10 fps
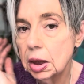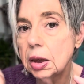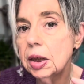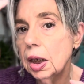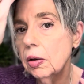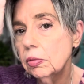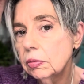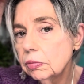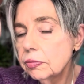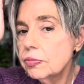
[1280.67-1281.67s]
Now,
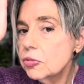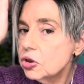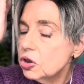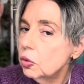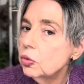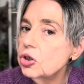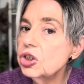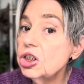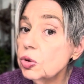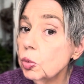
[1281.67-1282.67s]
so
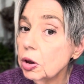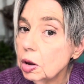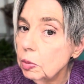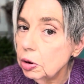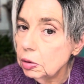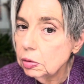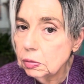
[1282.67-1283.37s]
she's workable.